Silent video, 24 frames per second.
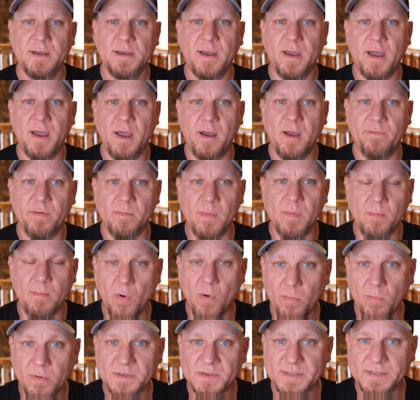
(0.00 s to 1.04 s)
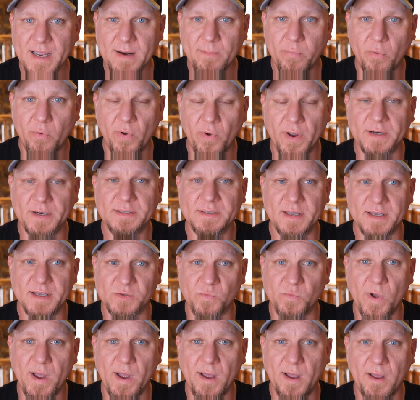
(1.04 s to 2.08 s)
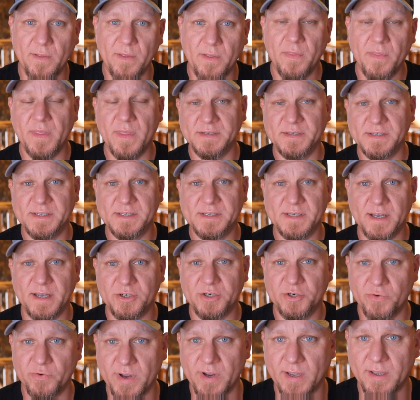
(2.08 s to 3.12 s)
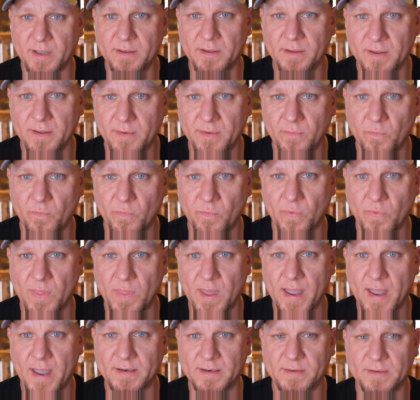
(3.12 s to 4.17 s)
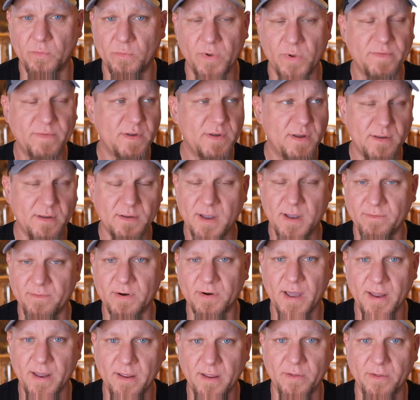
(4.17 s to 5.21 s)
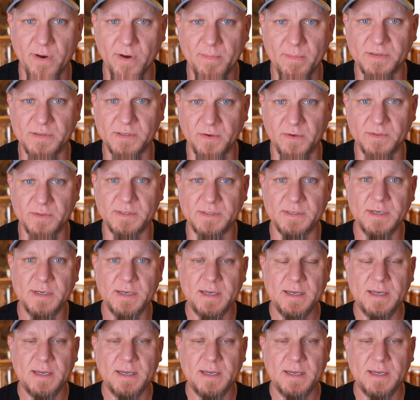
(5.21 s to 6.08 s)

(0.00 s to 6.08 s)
from a mobile standpoint as well, this is a trick that we've covered on other episodes.